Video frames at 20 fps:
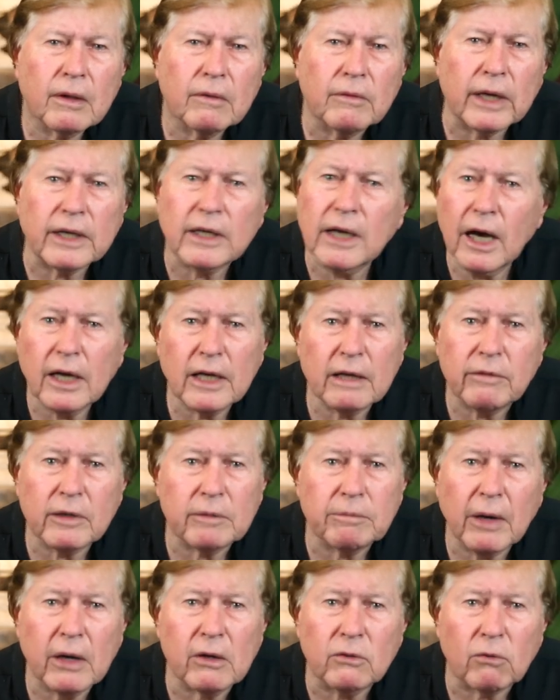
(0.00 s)
They can't have
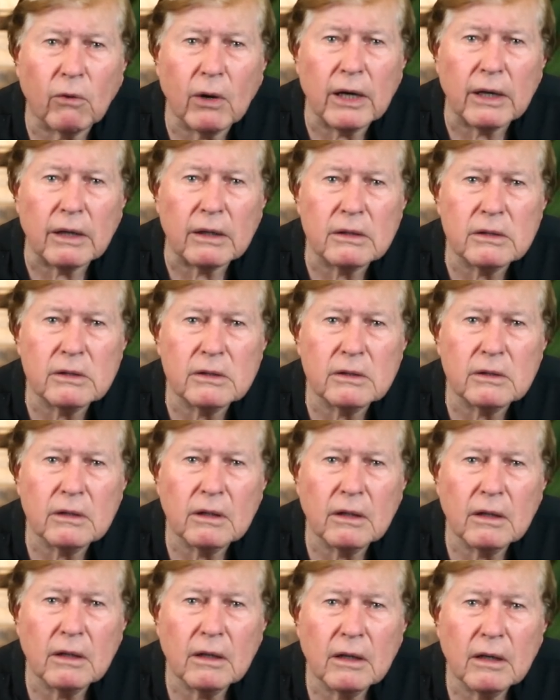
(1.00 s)
it both ways.
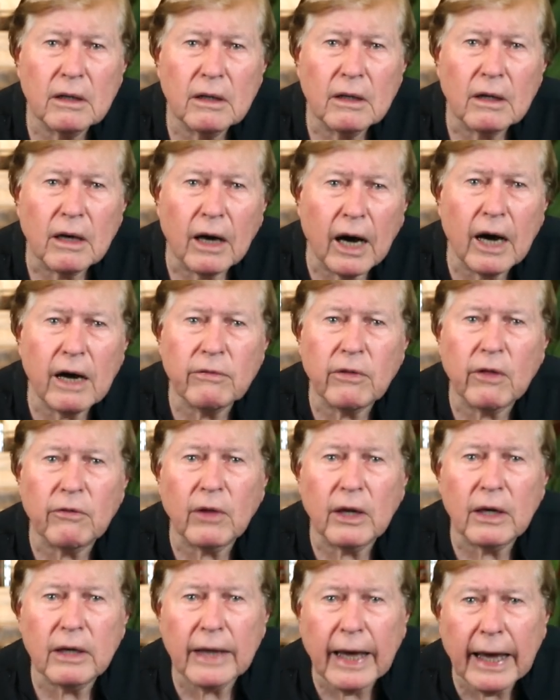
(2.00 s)
Either
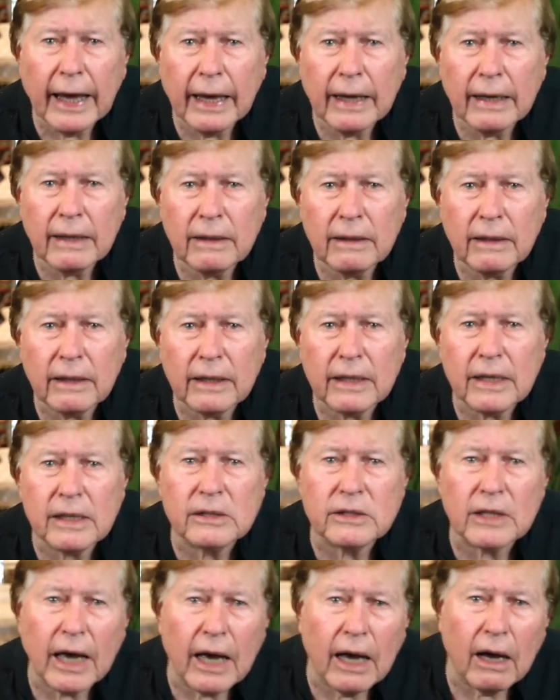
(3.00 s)
the land
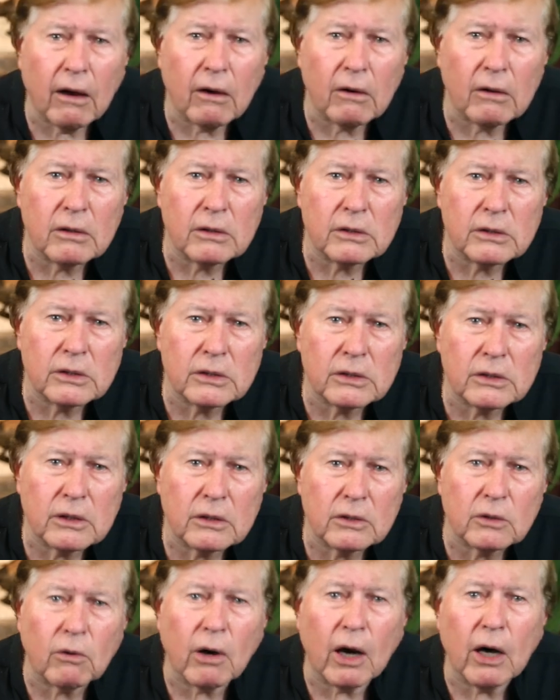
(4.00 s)
is ours
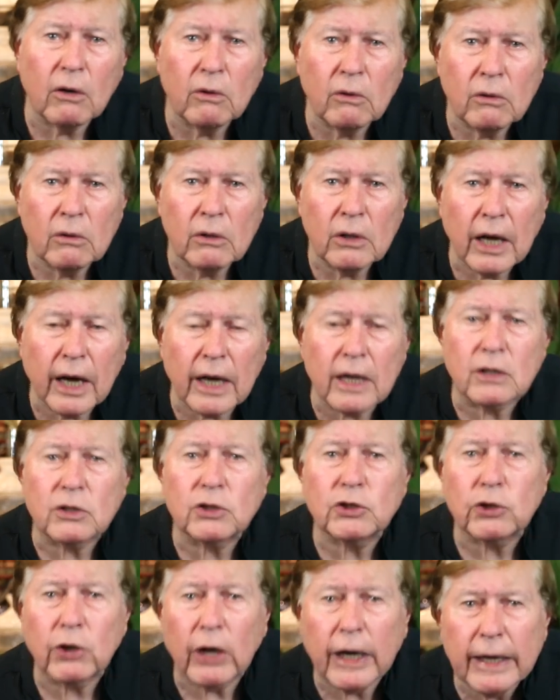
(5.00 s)
to own
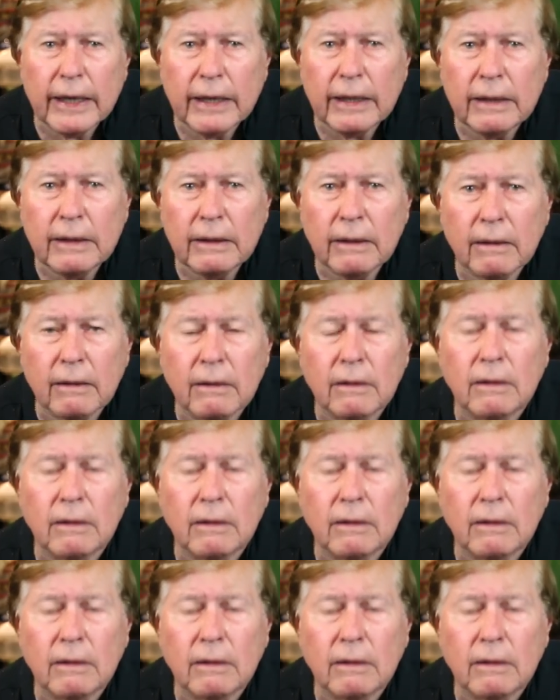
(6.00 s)
and trade,